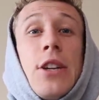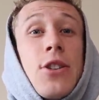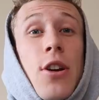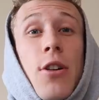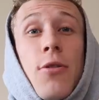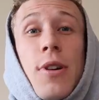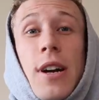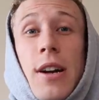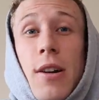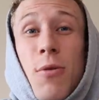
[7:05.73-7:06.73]

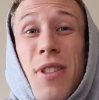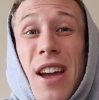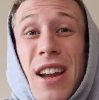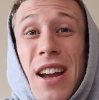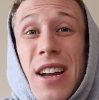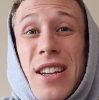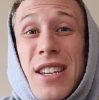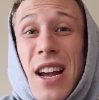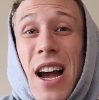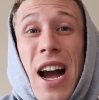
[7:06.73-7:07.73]
So with that,
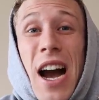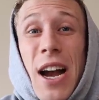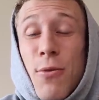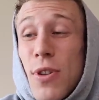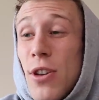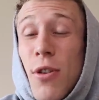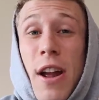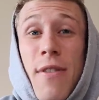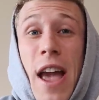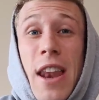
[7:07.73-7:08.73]
guys, I really
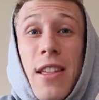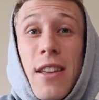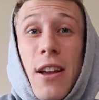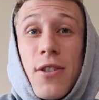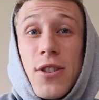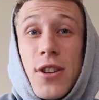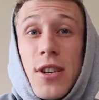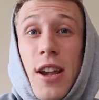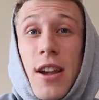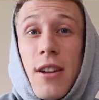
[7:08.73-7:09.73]
don't have anything else to
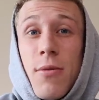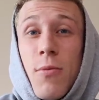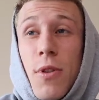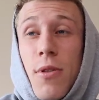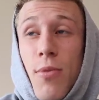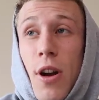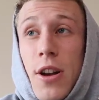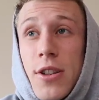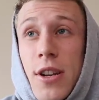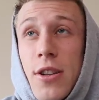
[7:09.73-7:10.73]
say with the
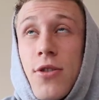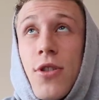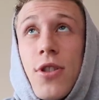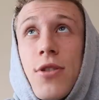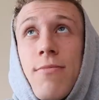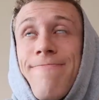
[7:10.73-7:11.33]
process. Just